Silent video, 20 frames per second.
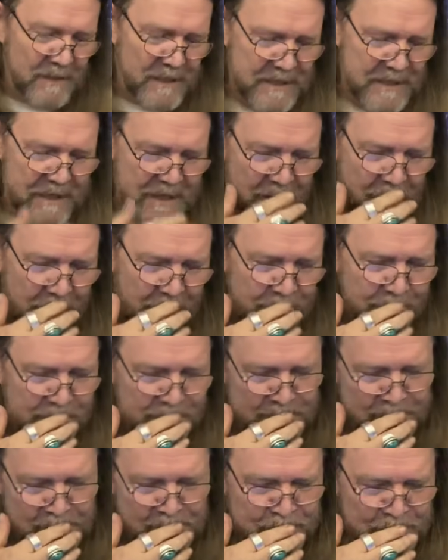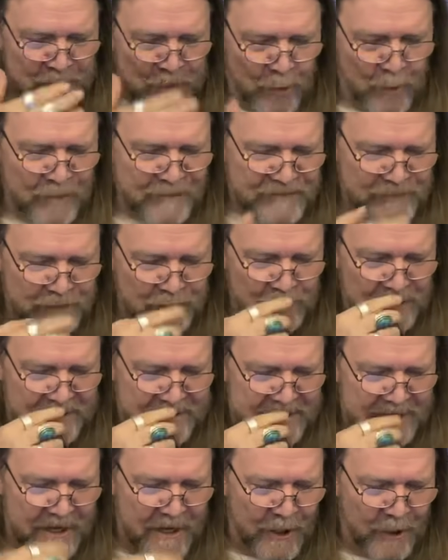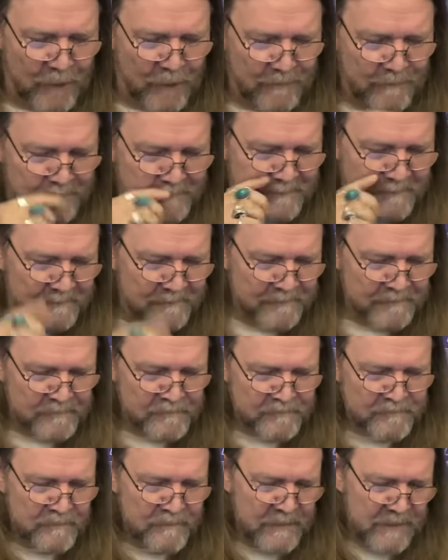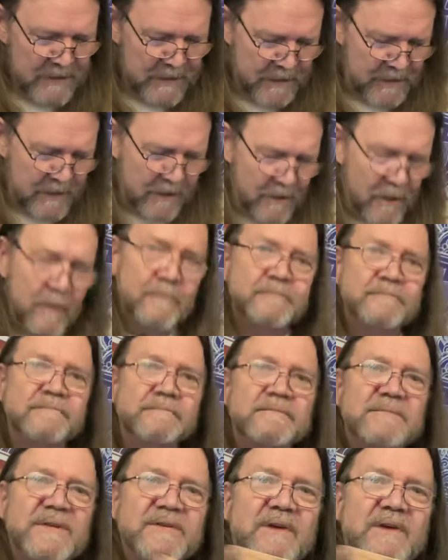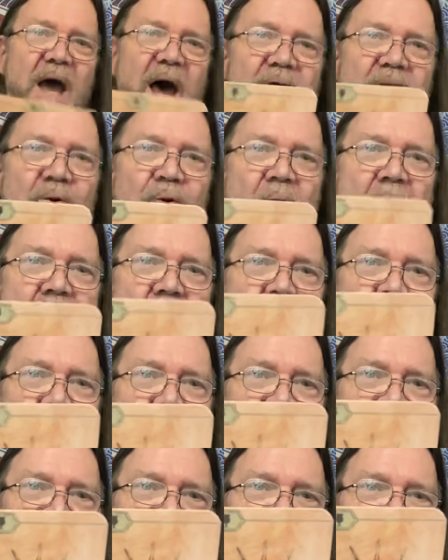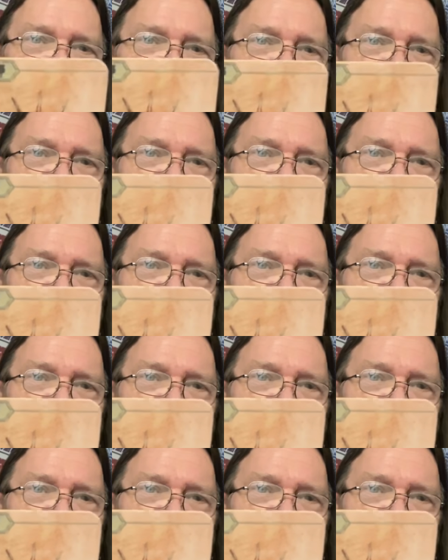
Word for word: Leo or to Leo. You know, it's got a crown right there,